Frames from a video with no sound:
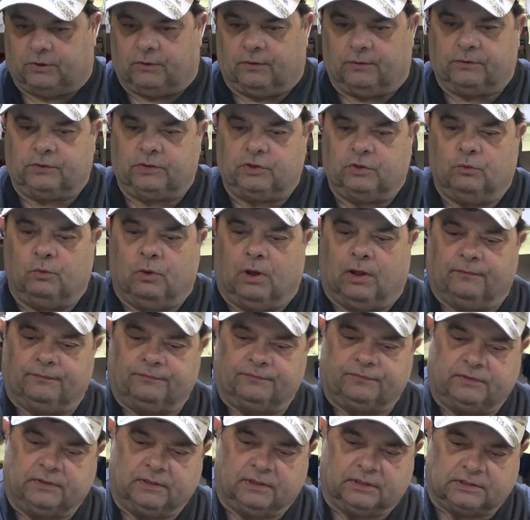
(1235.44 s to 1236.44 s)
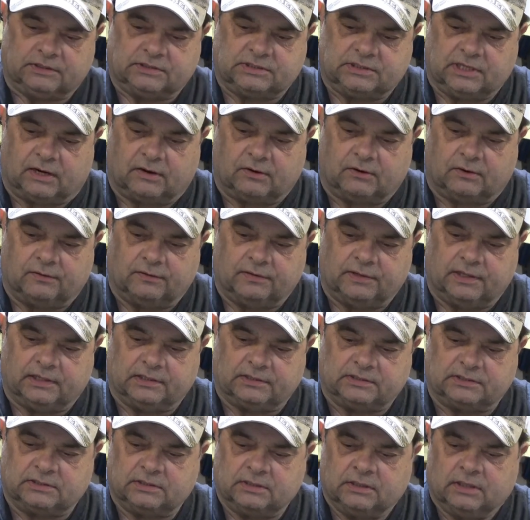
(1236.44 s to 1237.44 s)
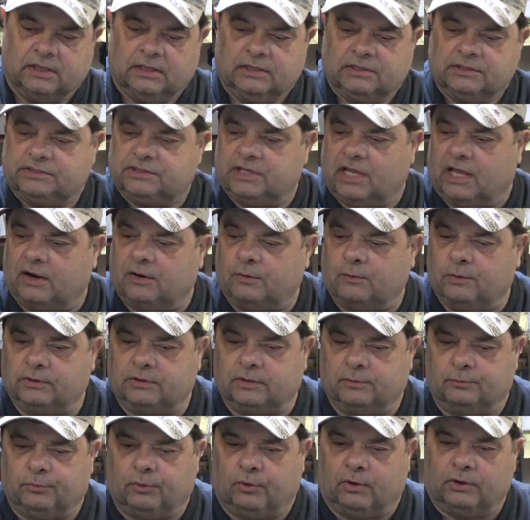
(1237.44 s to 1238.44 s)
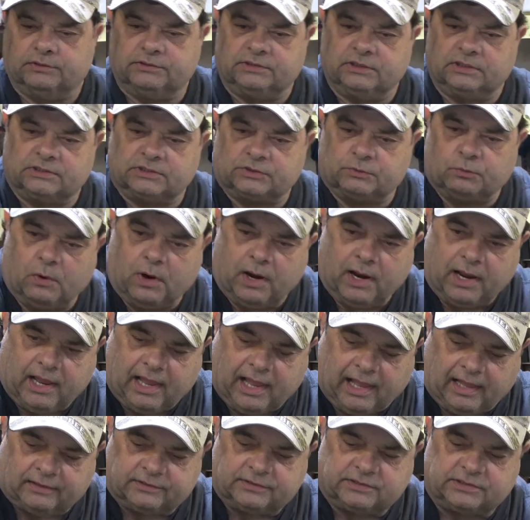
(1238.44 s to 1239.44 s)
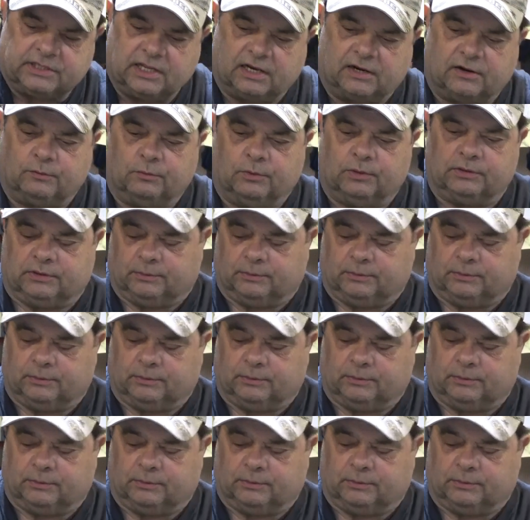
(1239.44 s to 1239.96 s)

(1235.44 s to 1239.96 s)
you want the center of this, center with the boards this way and center with the